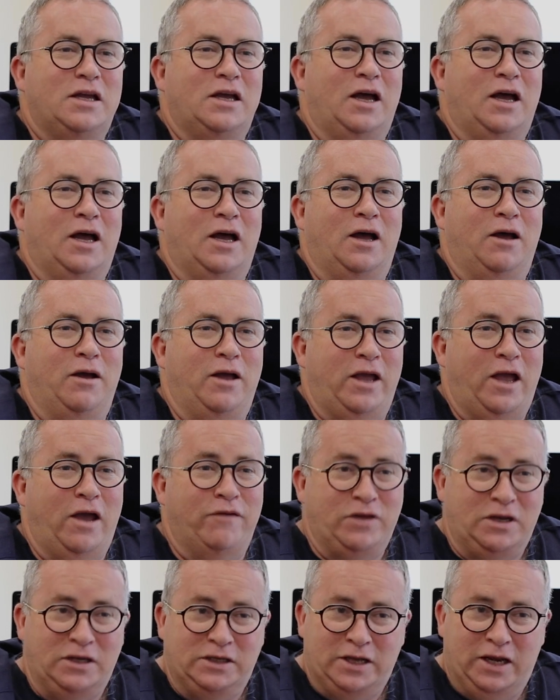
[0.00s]

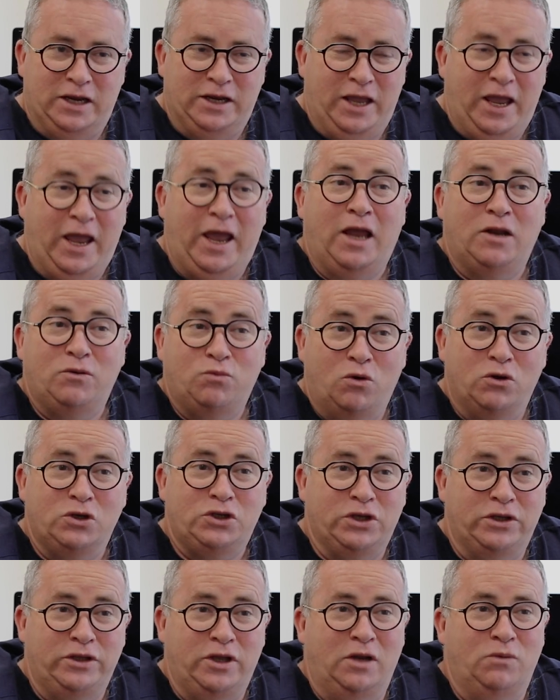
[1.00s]
having done a hand
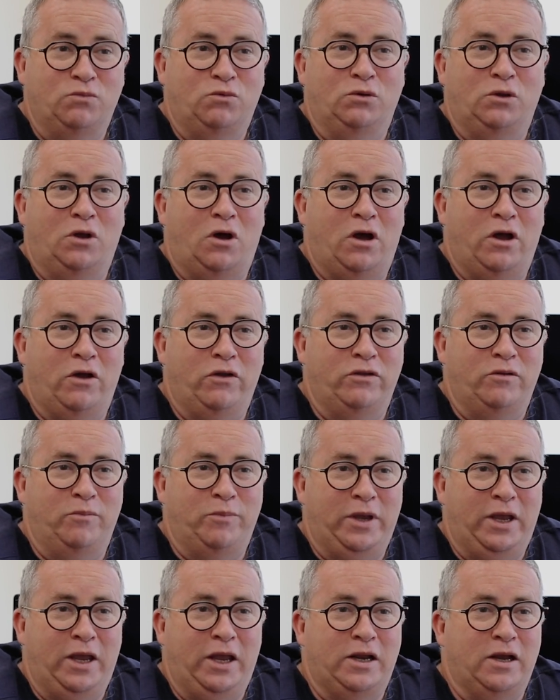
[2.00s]
wash, and then will lie on the
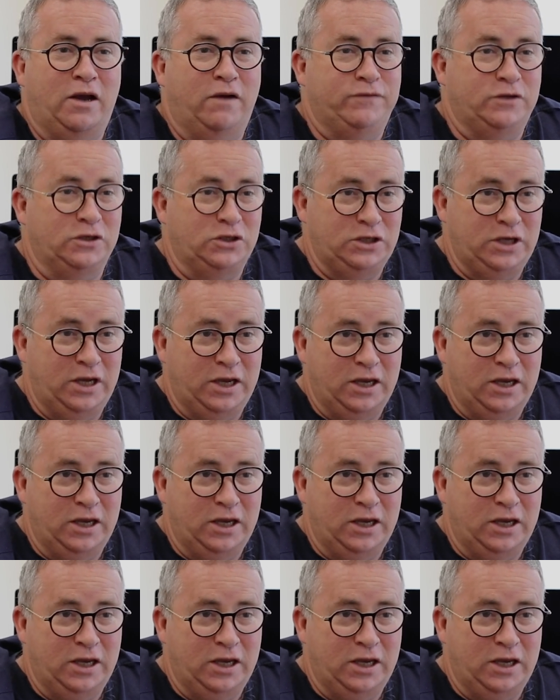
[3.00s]
bed after she